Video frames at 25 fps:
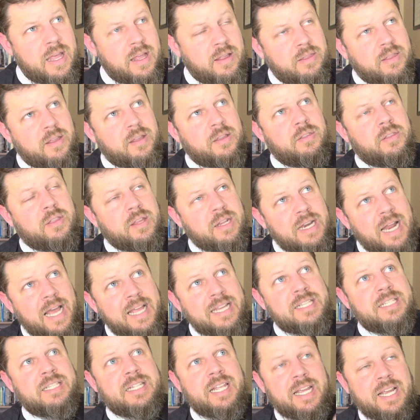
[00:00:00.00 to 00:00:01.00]
the, the,
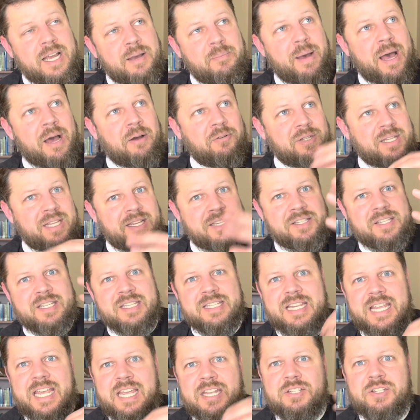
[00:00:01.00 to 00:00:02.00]
nice thing about this
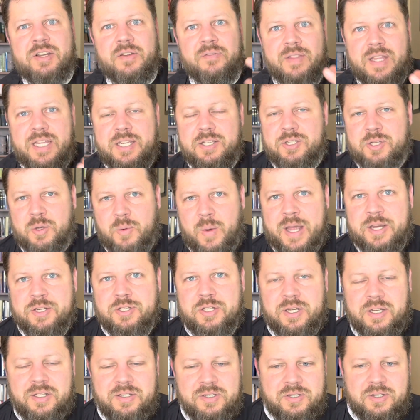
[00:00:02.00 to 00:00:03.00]
is each of these
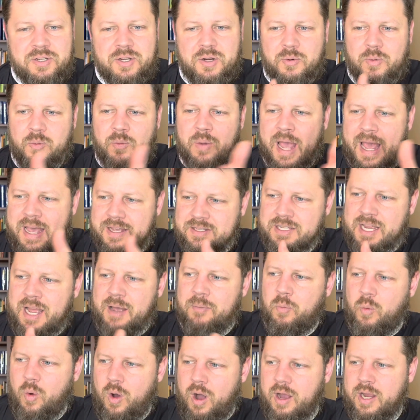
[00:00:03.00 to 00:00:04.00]
questions, you know, as
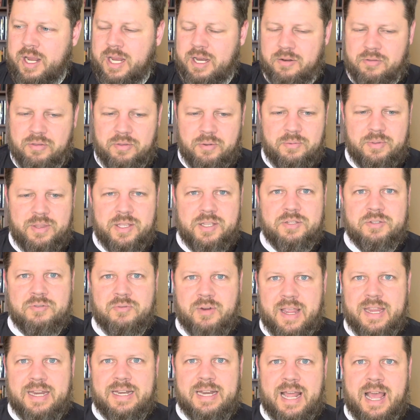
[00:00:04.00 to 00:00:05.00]
I'm walking through this
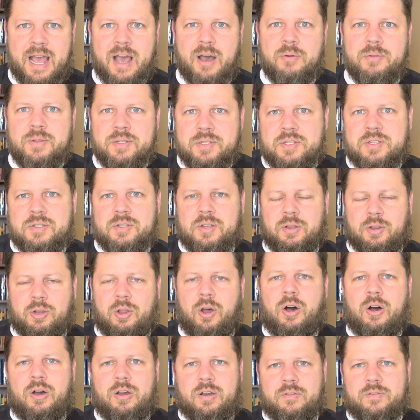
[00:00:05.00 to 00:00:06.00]
right now, this is a
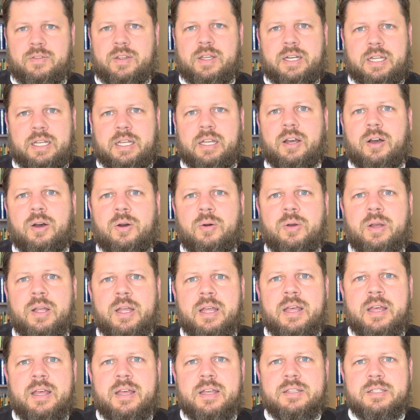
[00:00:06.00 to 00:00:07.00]
long video
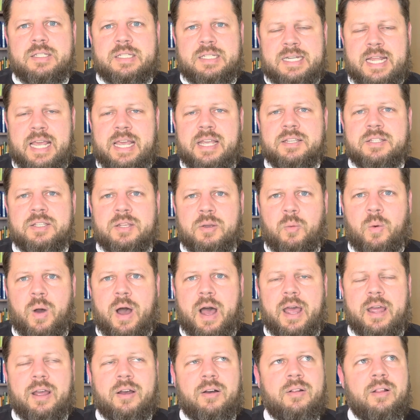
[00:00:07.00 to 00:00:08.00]
and this takes a
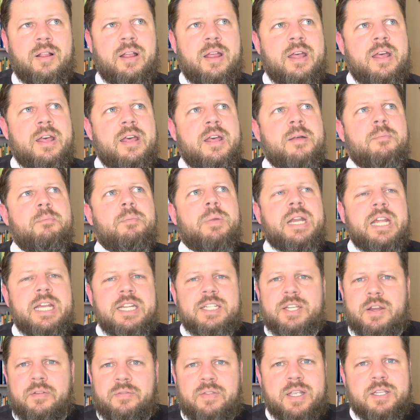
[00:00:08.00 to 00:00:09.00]
while. But
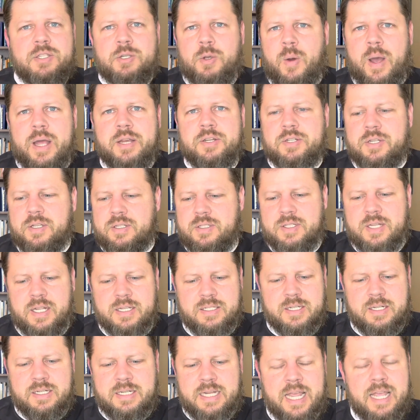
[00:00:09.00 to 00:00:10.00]
each of these questions
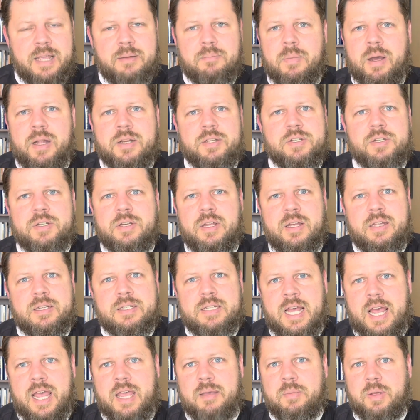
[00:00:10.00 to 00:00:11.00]
doesn't take much uh,
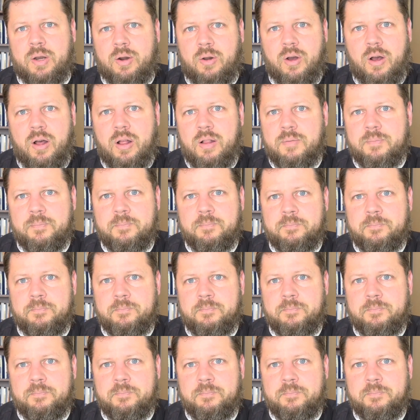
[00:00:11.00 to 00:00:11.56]
time at all